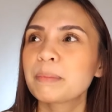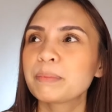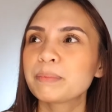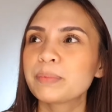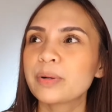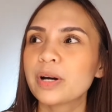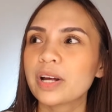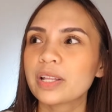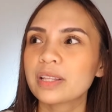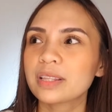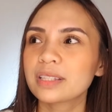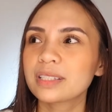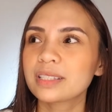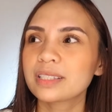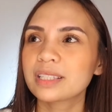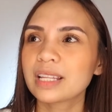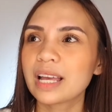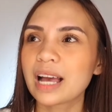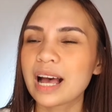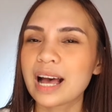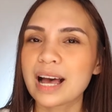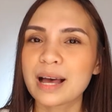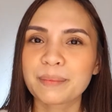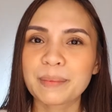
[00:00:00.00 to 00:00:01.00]
but
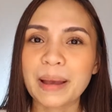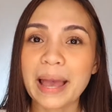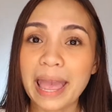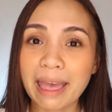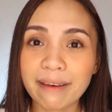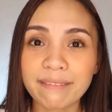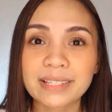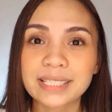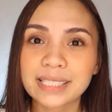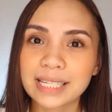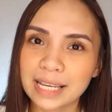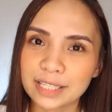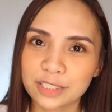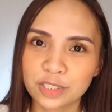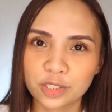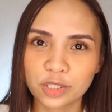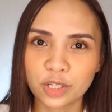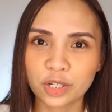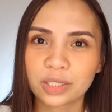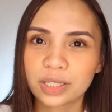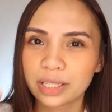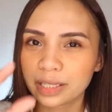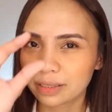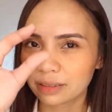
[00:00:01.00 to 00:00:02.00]
I have a
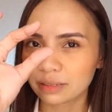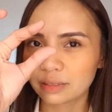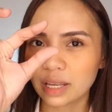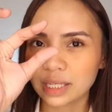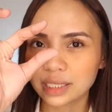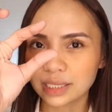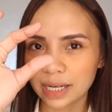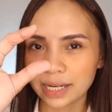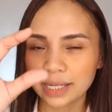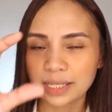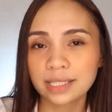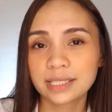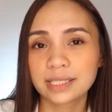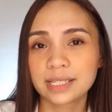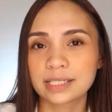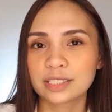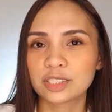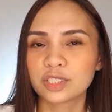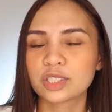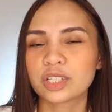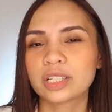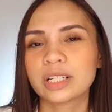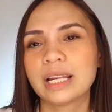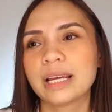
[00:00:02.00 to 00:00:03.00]
tester, like a tiny
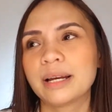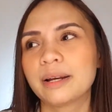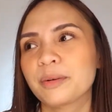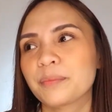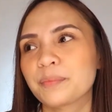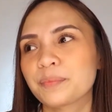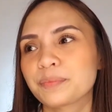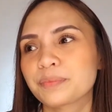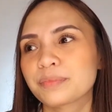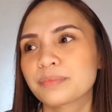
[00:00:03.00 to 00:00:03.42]
tester lang.